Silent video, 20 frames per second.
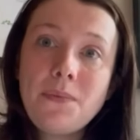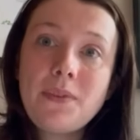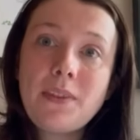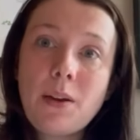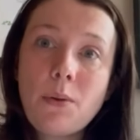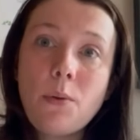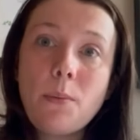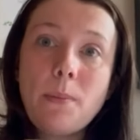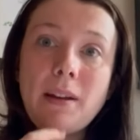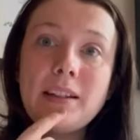
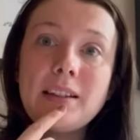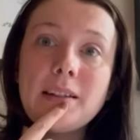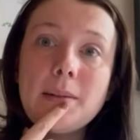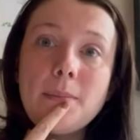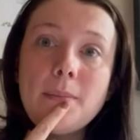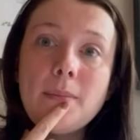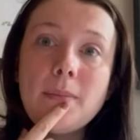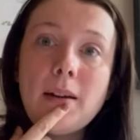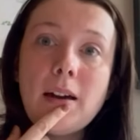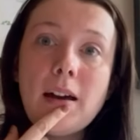there will be
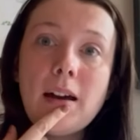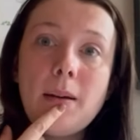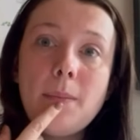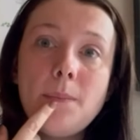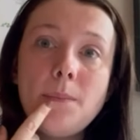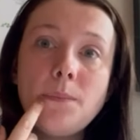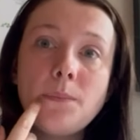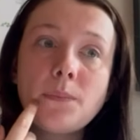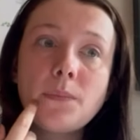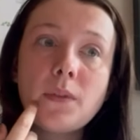
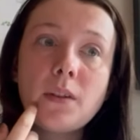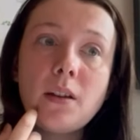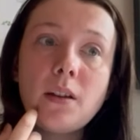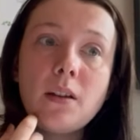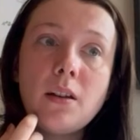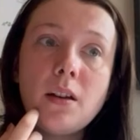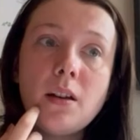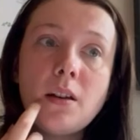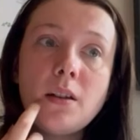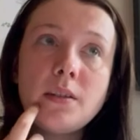some
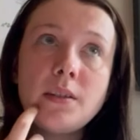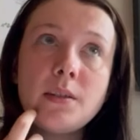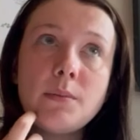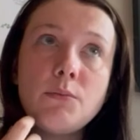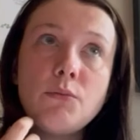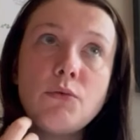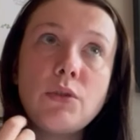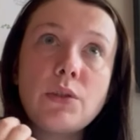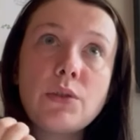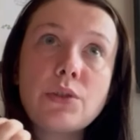
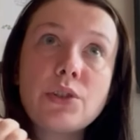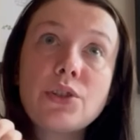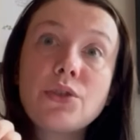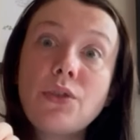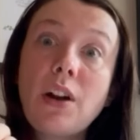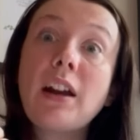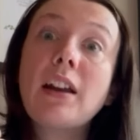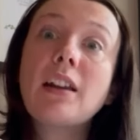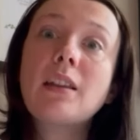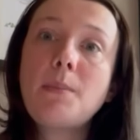real
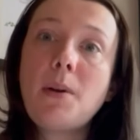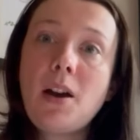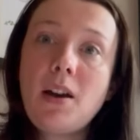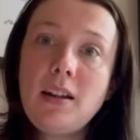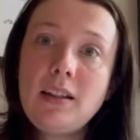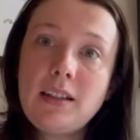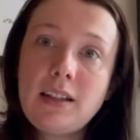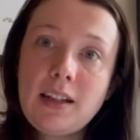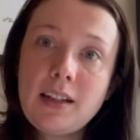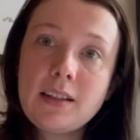strength
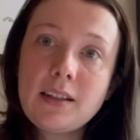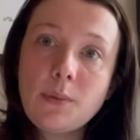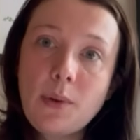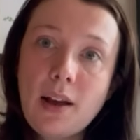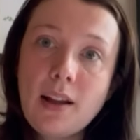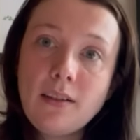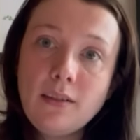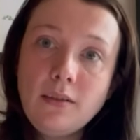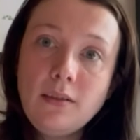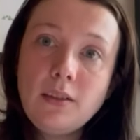behind it as
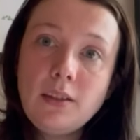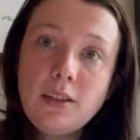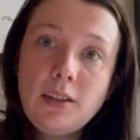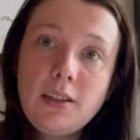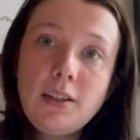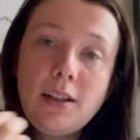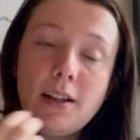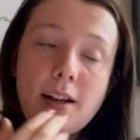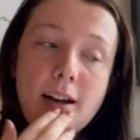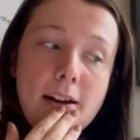well.
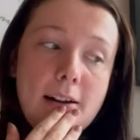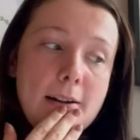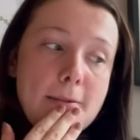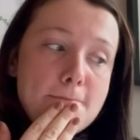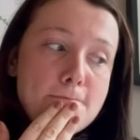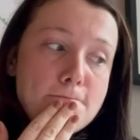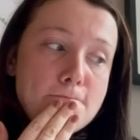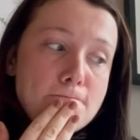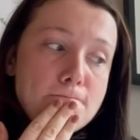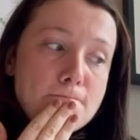
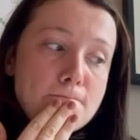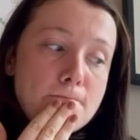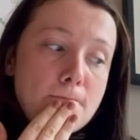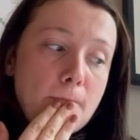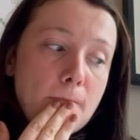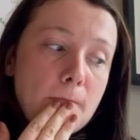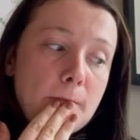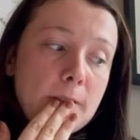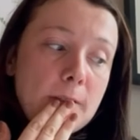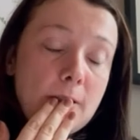
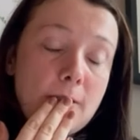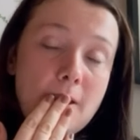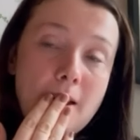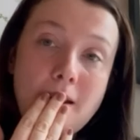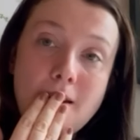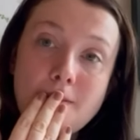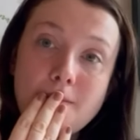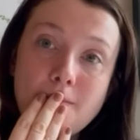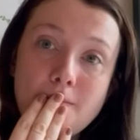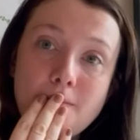So yeah.